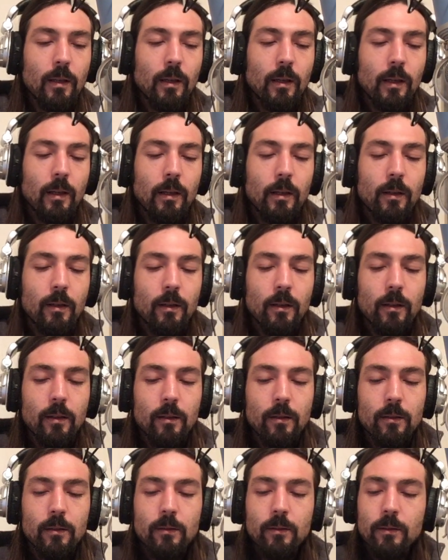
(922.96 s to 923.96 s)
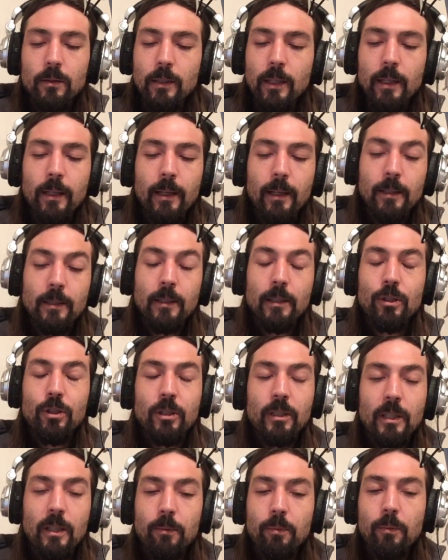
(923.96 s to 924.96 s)
And yeah, like I said,
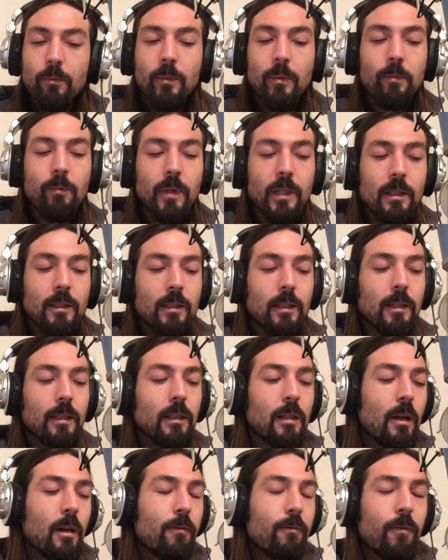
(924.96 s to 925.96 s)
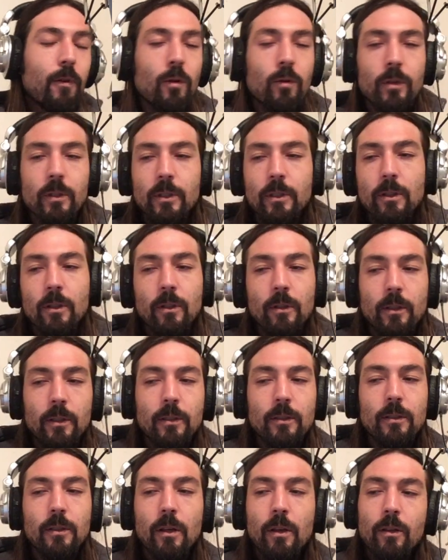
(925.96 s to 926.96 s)
just keeping me busy and not focused on
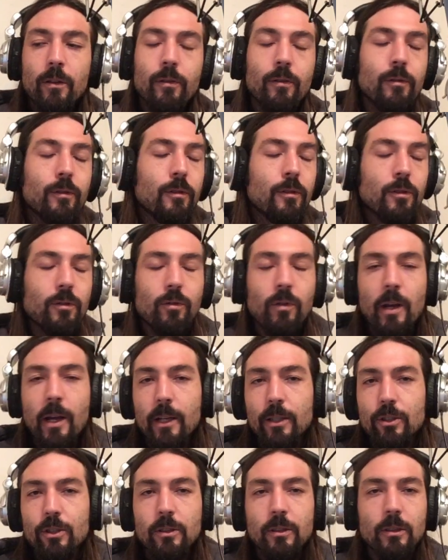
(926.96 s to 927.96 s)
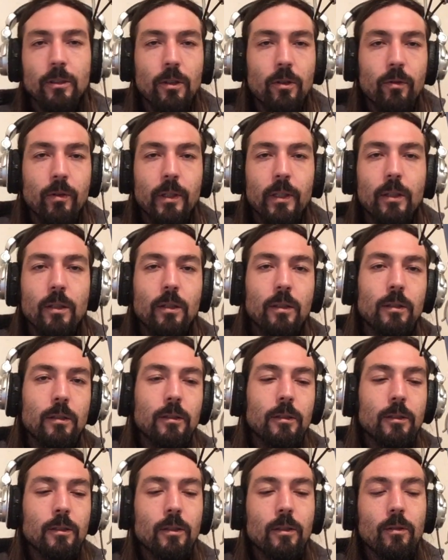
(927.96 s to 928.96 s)
these other distractions going on.
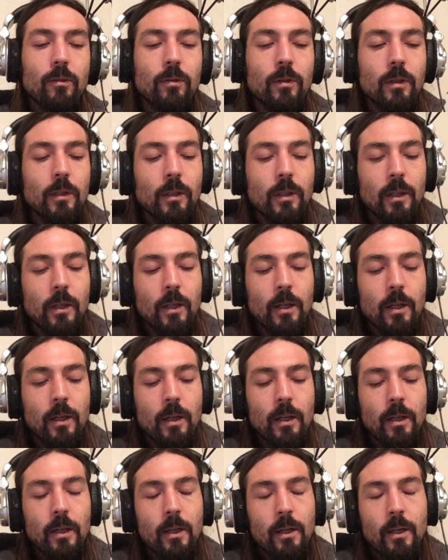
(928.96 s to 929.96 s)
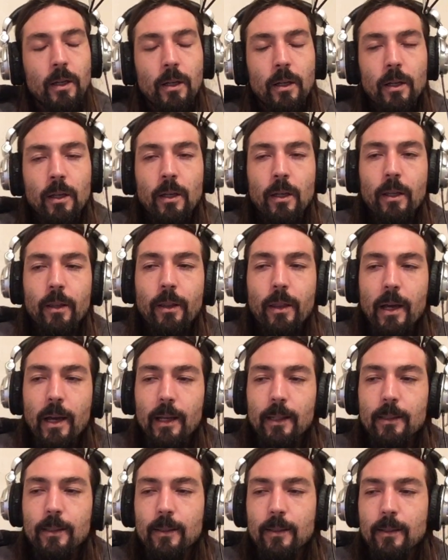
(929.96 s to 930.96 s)
So
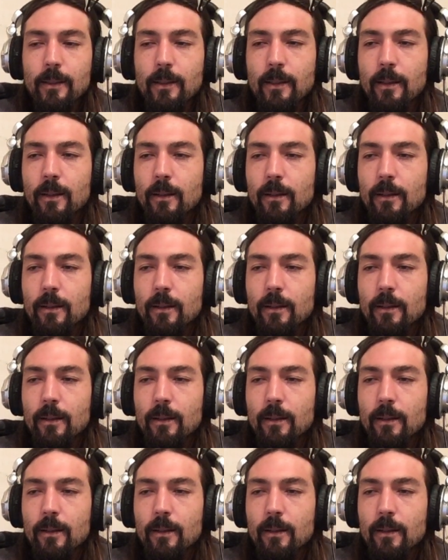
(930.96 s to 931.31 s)
that's